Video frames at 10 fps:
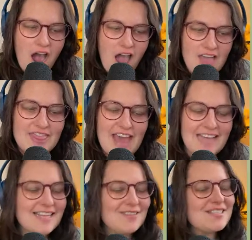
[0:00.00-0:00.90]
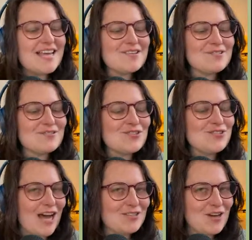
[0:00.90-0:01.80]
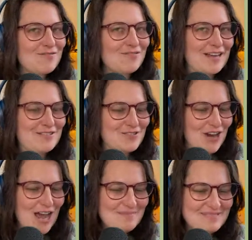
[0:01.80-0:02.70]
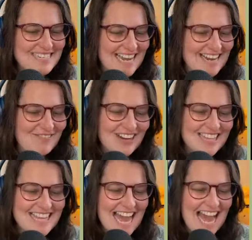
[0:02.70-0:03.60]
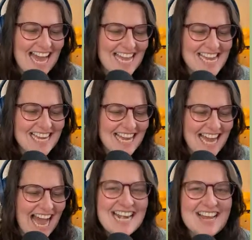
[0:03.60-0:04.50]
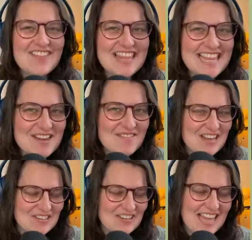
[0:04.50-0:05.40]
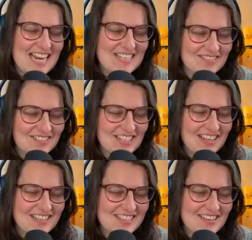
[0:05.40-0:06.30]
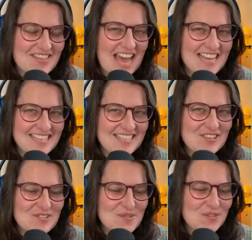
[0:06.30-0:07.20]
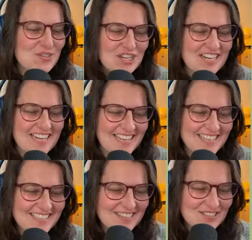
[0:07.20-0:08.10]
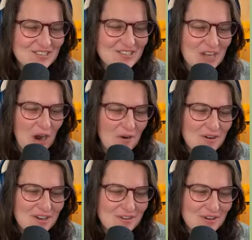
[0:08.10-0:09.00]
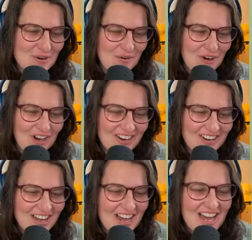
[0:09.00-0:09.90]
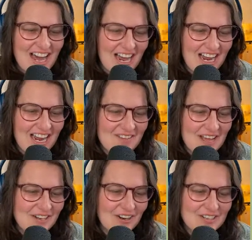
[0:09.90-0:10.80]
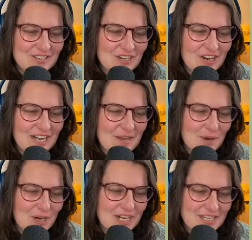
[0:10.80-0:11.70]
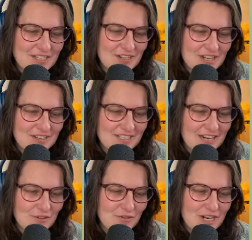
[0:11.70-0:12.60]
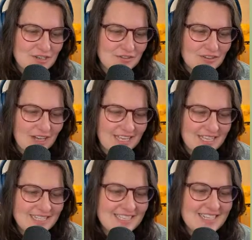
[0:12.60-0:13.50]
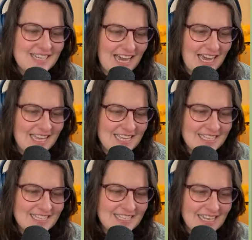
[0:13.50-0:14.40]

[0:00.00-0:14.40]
That sounds like such a fun job, Dan. What the heck? I didn't even think about doing that as a freelancer. That is genius. So cool. And you're also targeting marketing studios that have a range of clients. Nice.